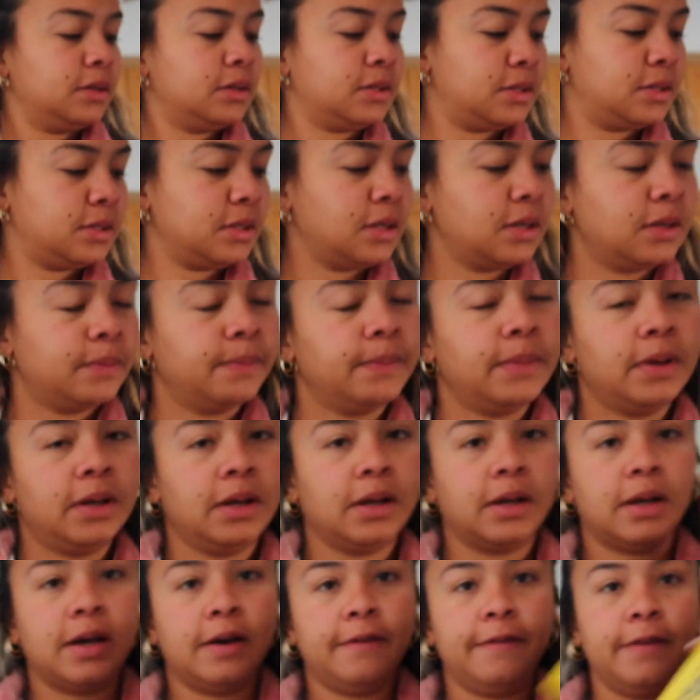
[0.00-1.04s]
some
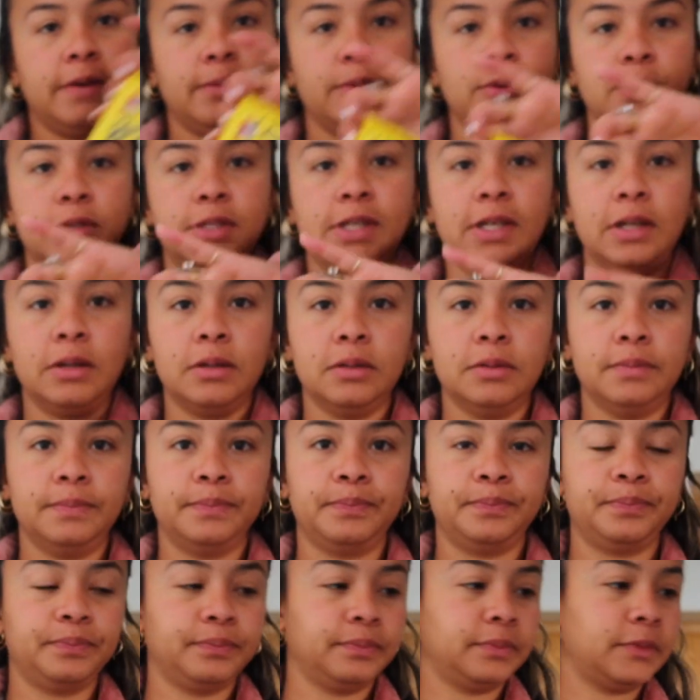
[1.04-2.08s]
cafe bustelo
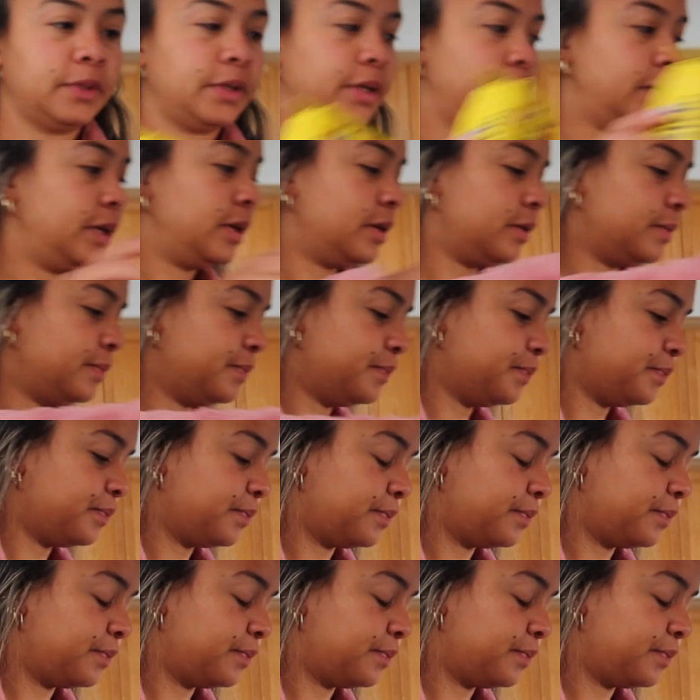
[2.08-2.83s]
right here,